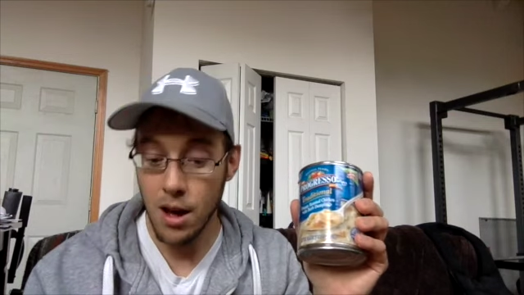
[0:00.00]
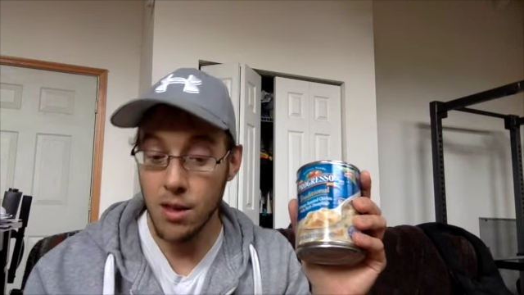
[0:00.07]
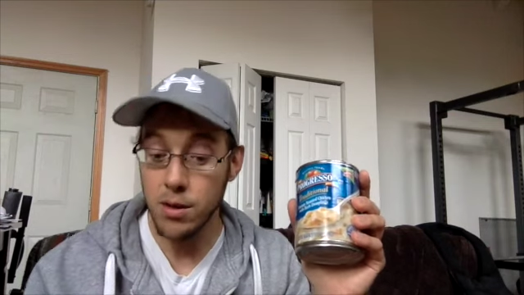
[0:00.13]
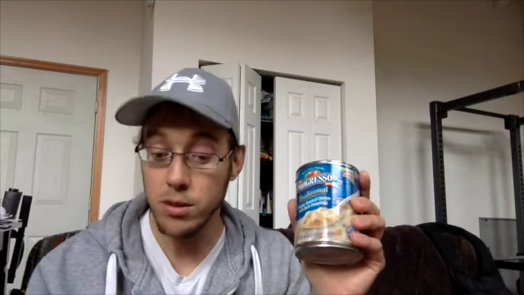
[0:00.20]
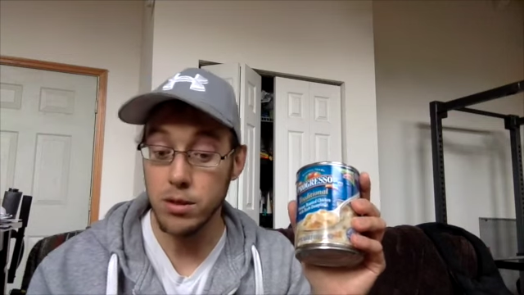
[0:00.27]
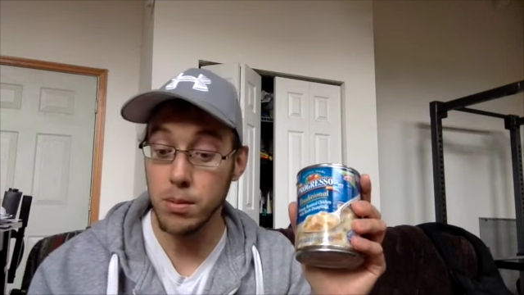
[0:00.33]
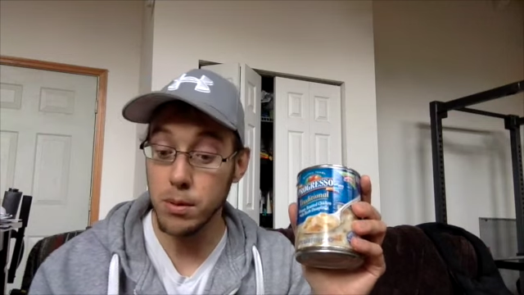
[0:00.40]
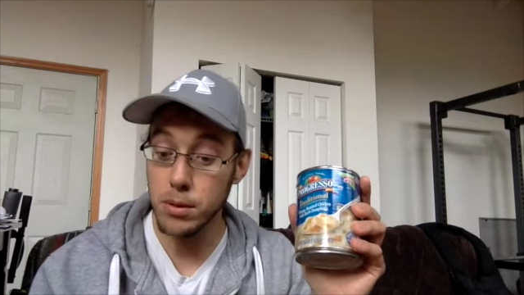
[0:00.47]

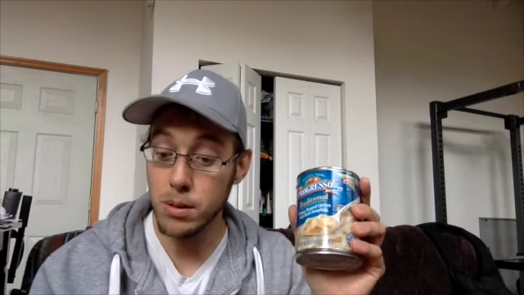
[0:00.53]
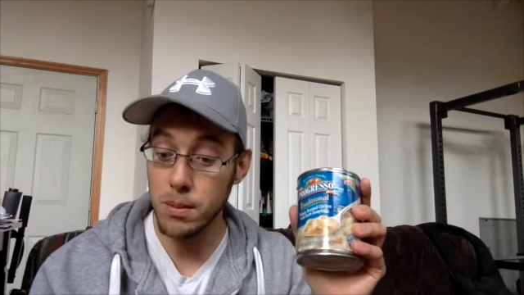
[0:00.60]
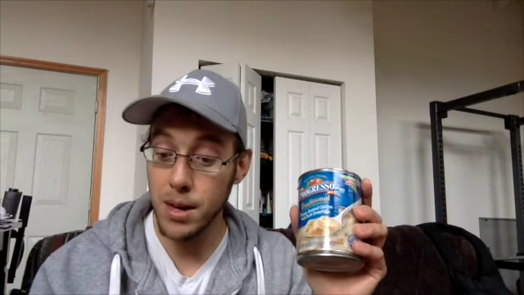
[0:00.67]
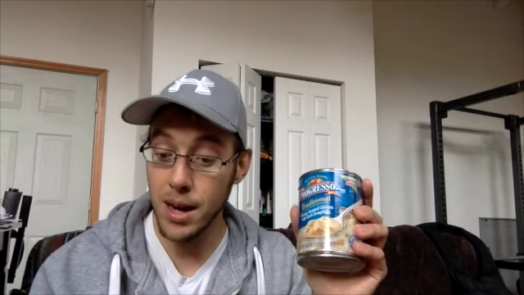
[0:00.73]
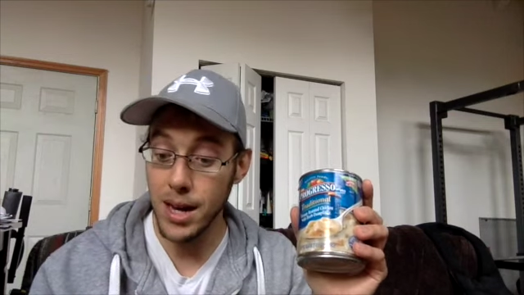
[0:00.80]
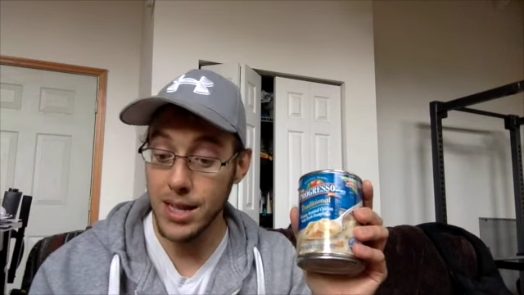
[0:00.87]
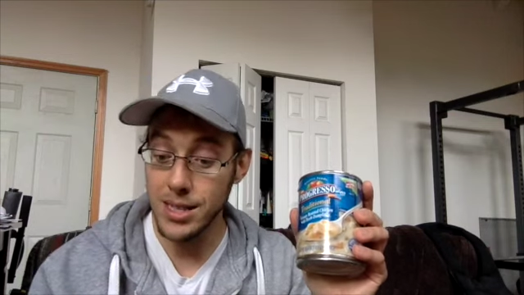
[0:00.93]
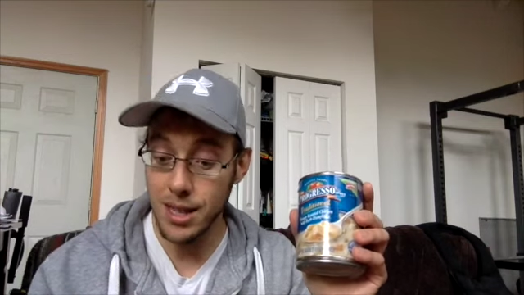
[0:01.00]
There's supposed to
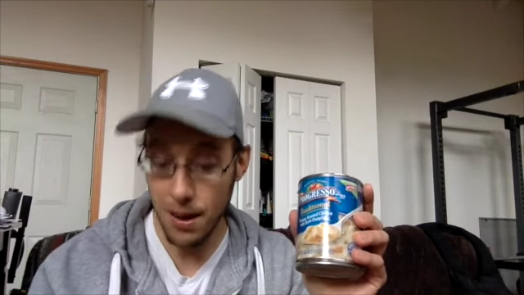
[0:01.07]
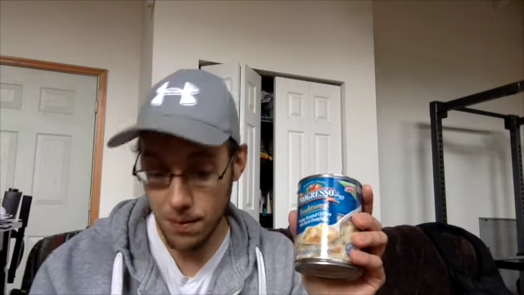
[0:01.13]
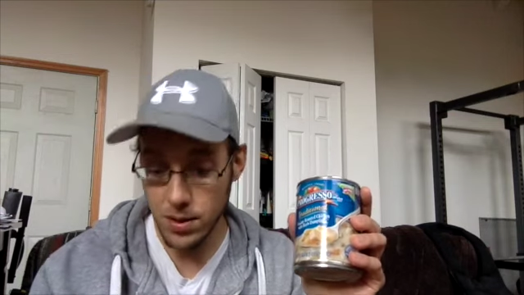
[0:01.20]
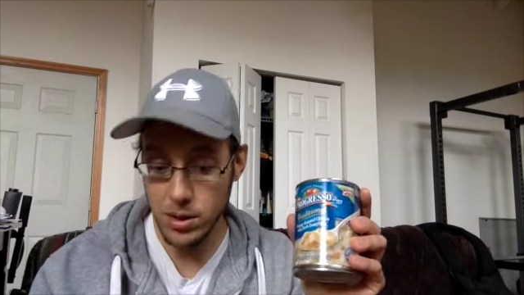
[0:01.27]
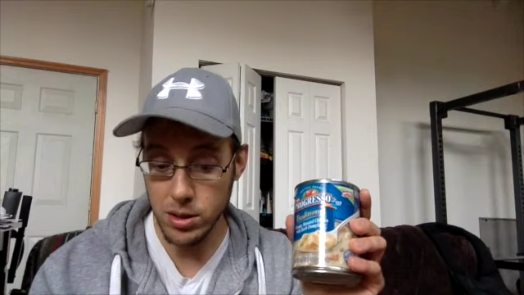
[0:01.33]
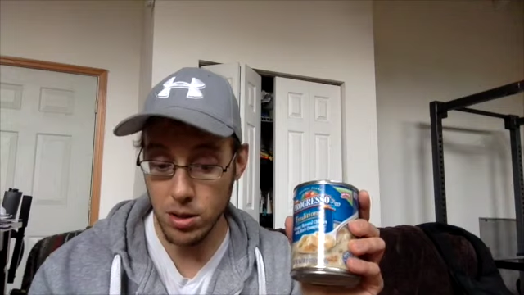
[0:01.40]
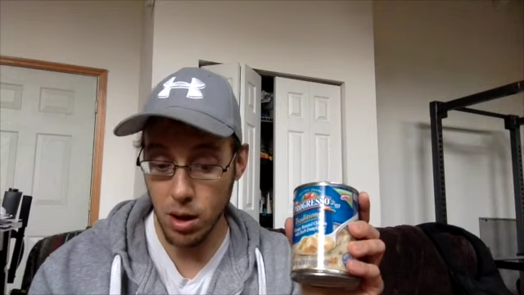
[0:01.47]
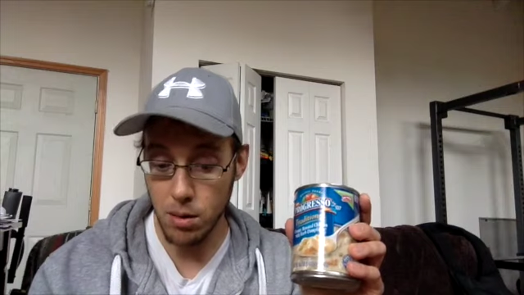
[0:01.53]
be a
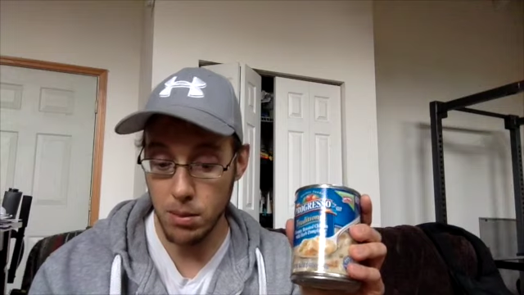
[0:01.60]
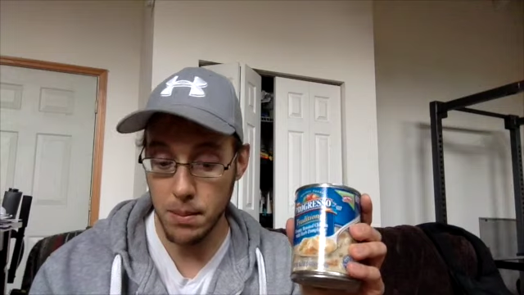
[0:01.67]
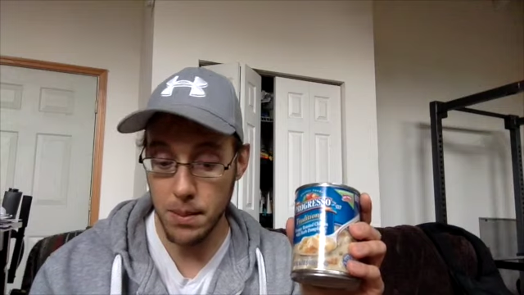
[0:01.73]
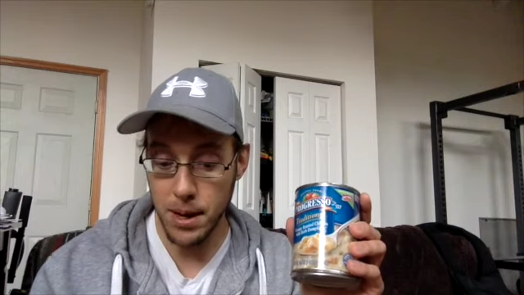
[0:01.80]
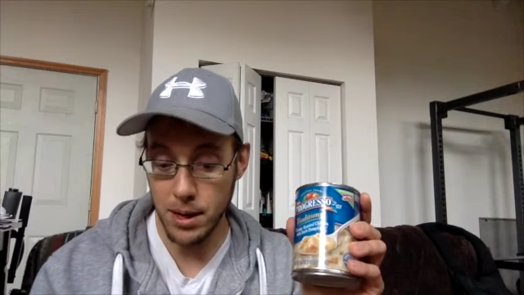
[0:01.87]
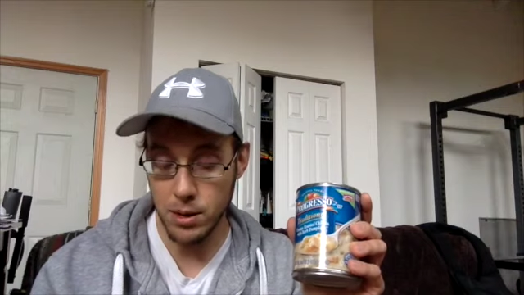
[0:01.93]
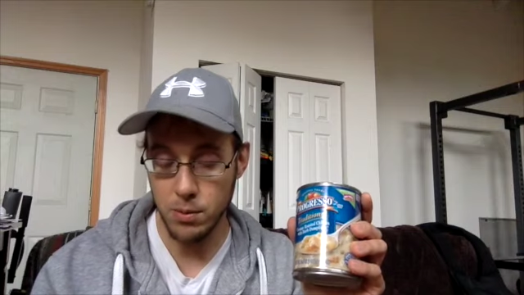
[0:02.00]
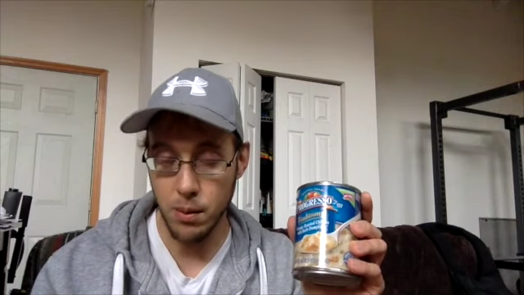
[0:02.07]
Saving Star
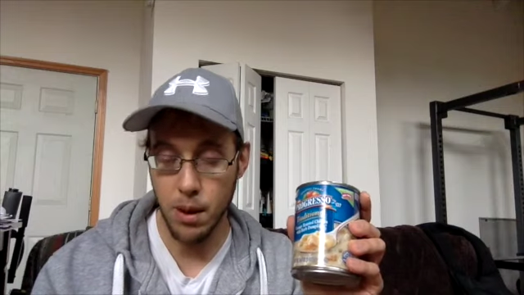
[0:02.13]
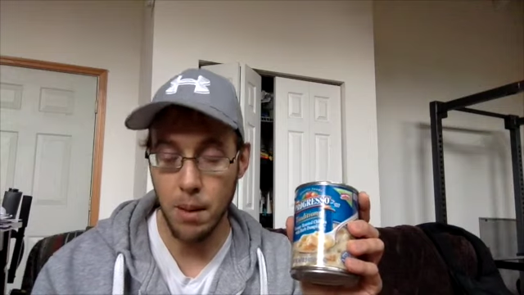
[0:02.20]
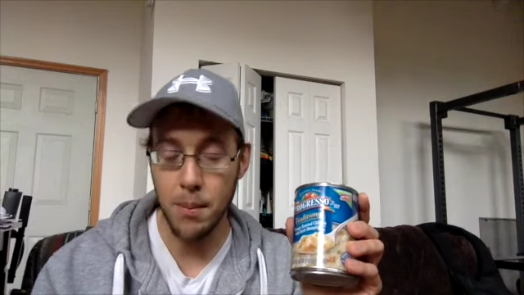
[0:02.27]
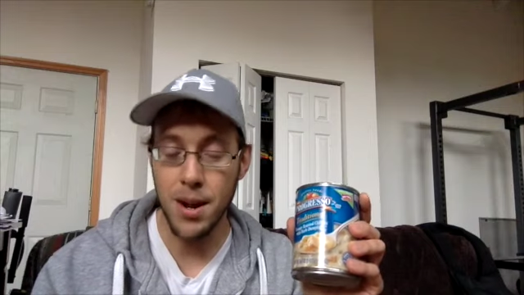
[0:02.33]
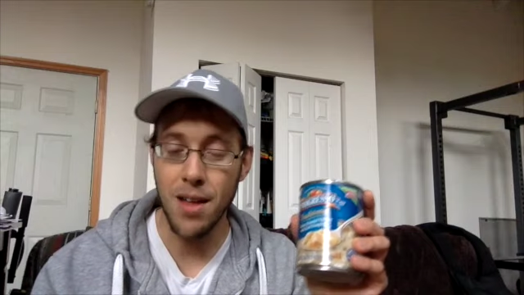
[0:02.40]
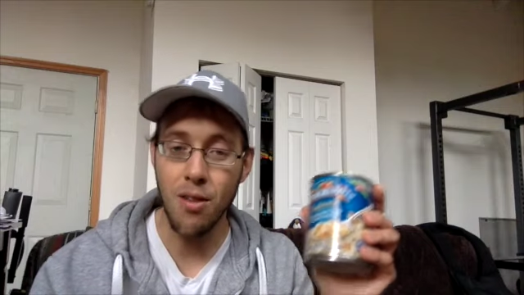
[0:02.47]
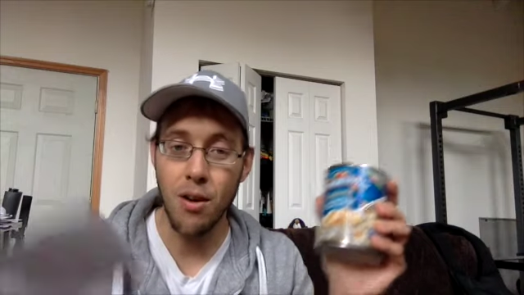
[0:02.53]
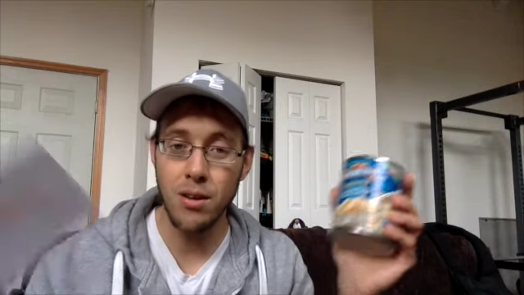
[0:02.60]
rebate as well,
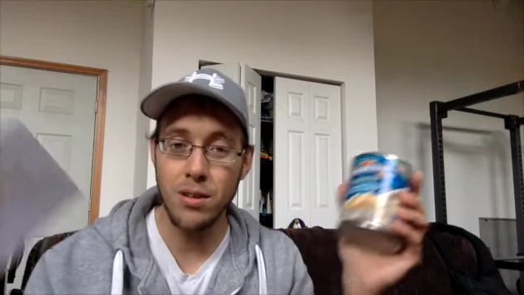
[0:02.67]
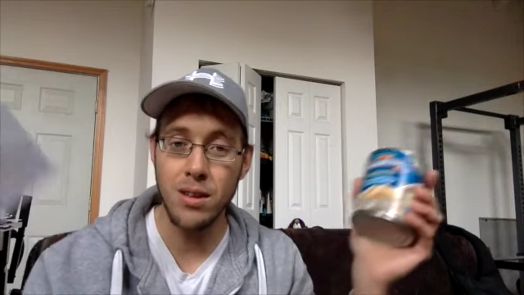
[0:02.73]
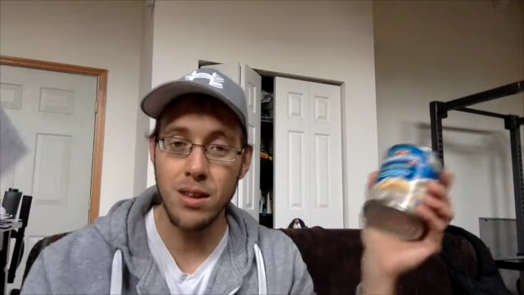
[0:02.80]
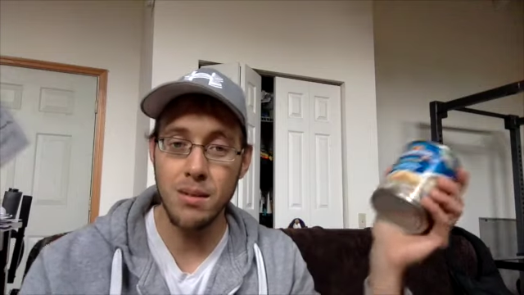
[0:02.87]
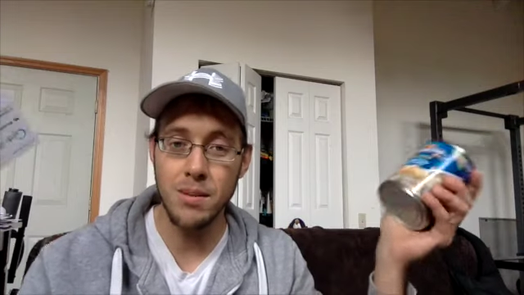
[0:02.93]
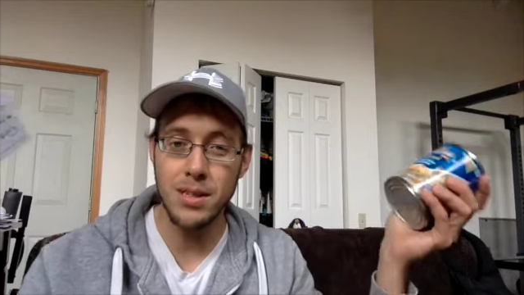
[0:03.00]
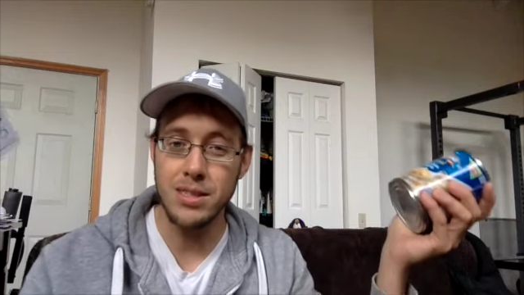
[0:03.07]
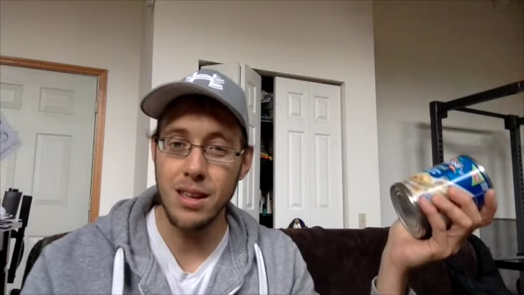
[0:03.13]
but I logged
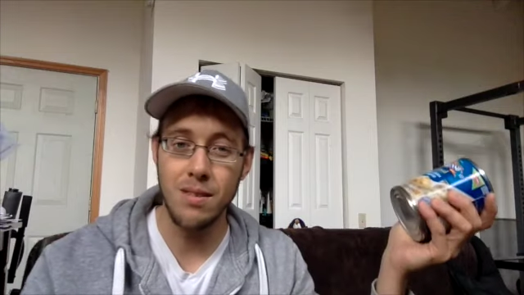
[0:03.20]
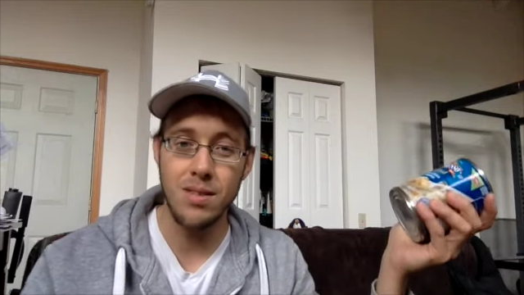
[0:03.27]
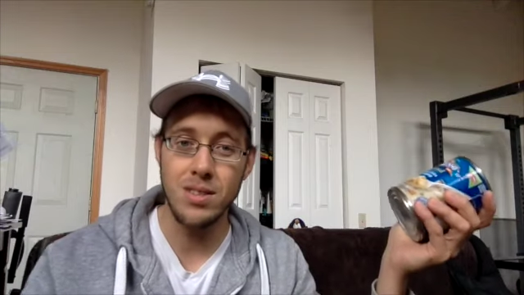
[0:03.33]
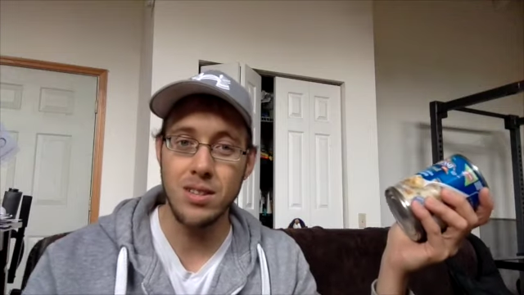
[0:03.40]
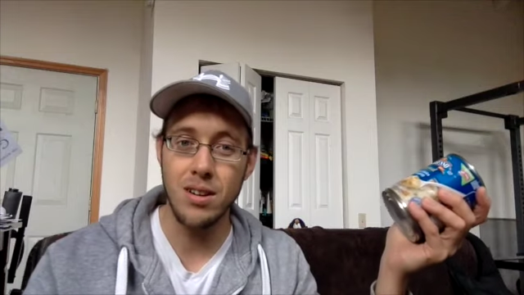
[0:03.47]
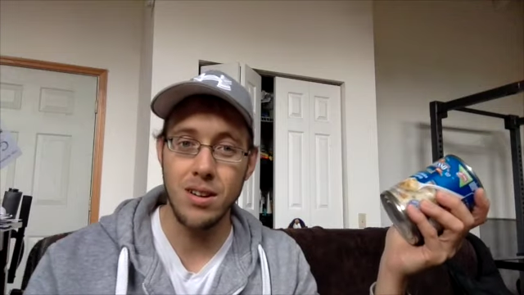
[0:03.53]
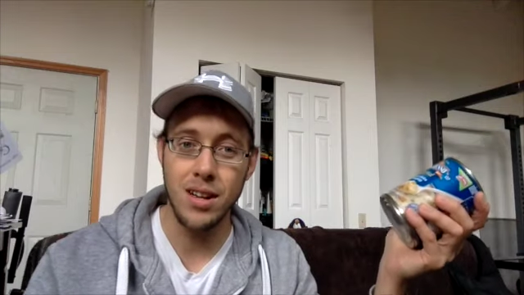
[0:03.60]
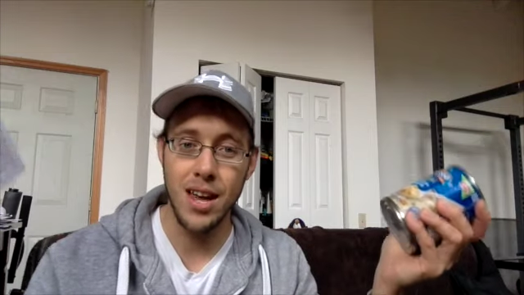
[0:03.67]
into my Saving
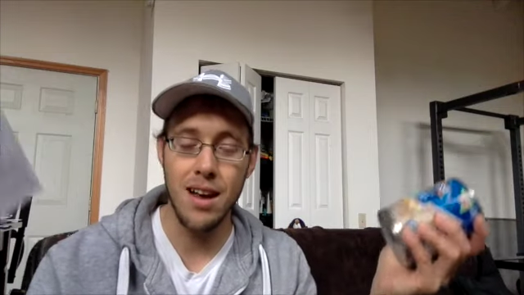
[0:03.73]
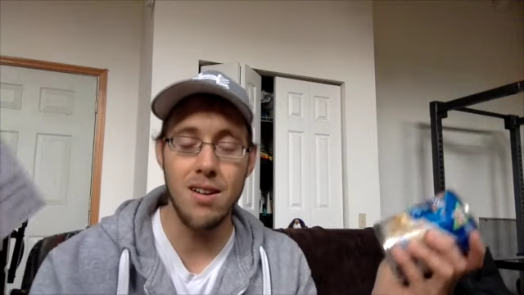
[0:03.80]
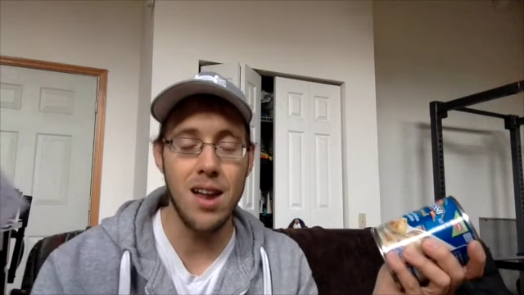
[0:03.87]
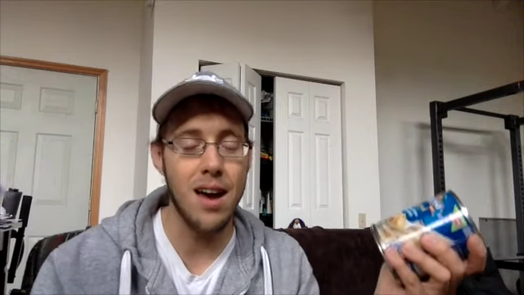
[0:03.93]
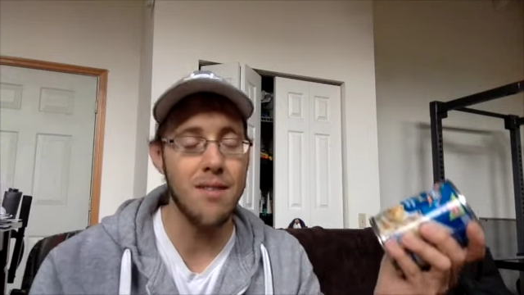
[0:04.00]
Star account.